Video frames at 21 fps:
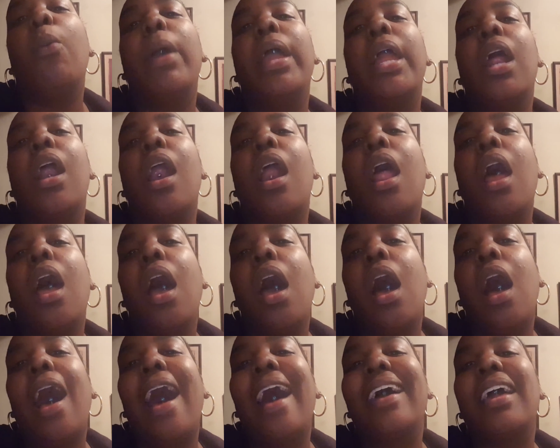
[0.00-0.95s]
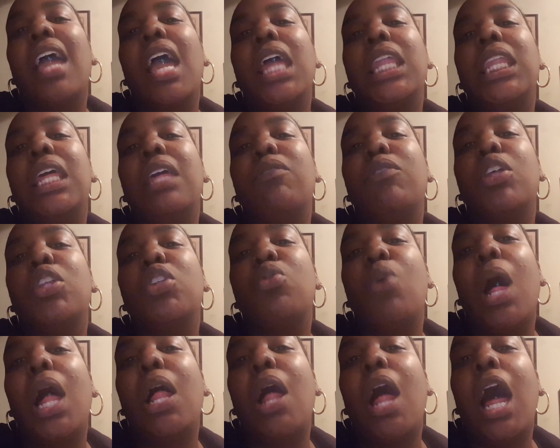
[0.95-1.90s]
weird. I can't even
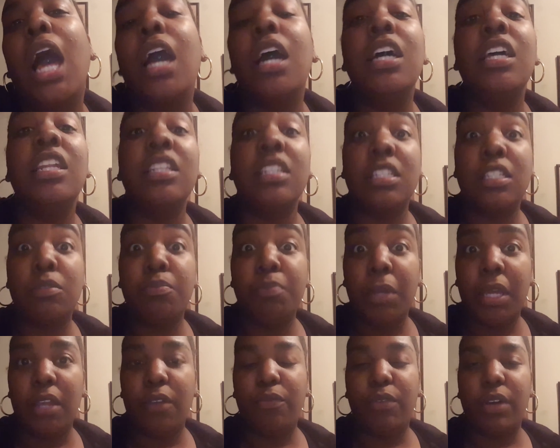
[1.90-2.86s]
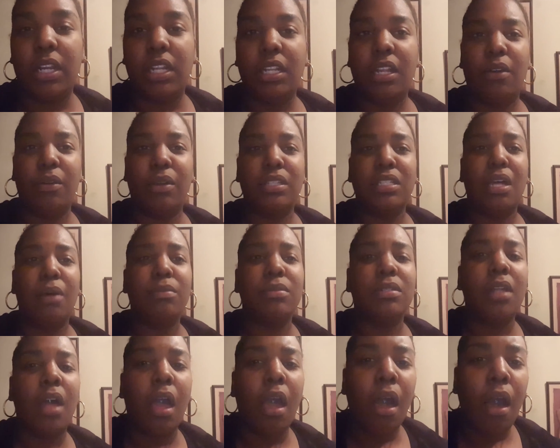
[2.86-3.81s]
swallow. I couldn't spit for the longest. I
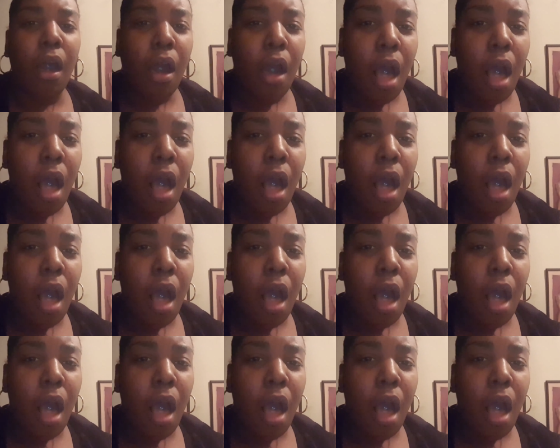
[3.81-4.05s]
was like,